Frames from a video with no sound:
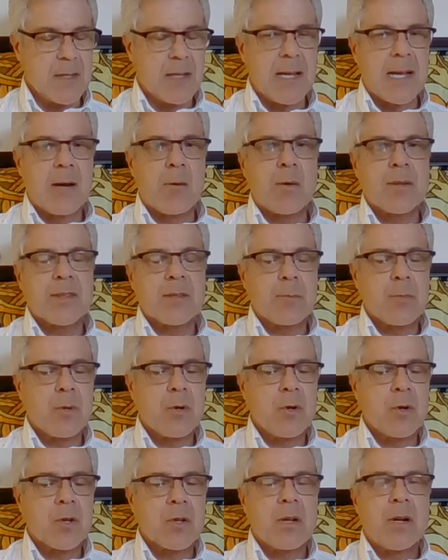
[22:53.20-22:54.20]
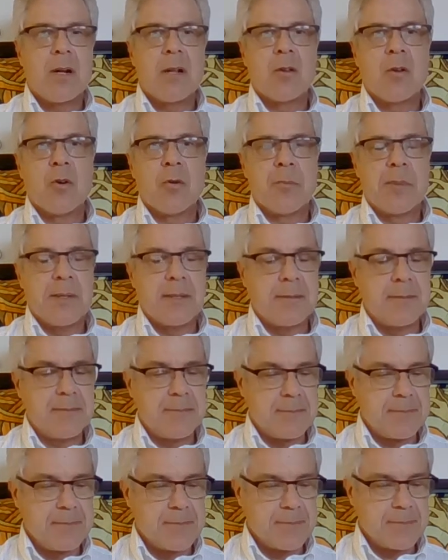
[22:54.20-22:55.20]
I want the protocol open.
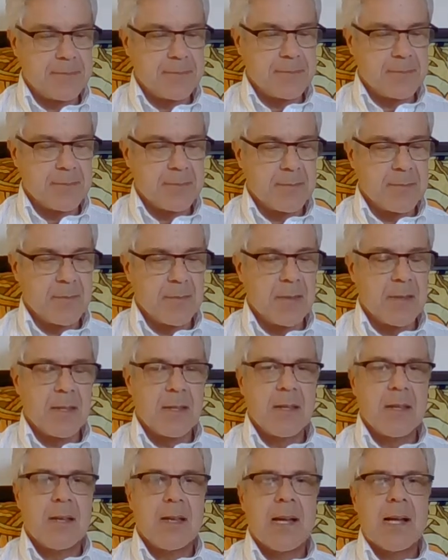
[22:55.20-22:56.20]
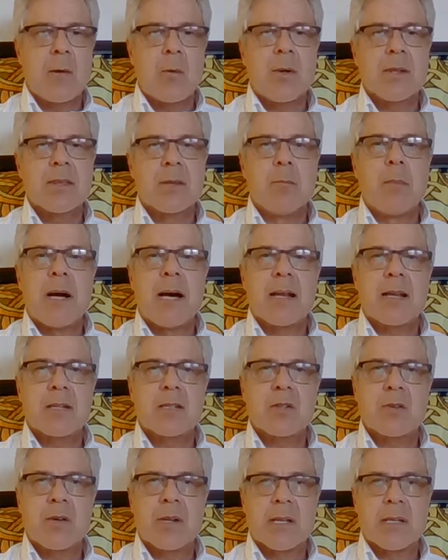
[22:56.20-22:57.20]
I want the
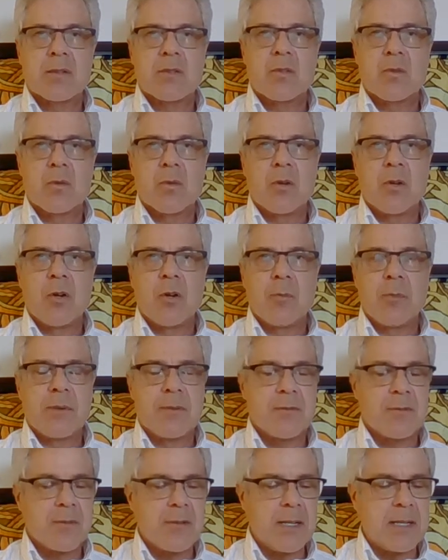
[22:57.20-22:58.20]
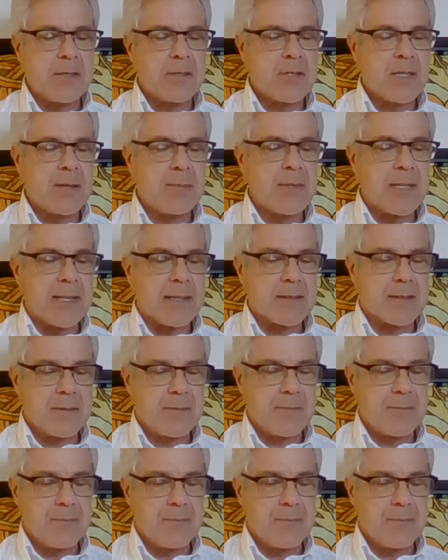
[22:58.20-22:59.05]
monitoring tool open for each subject.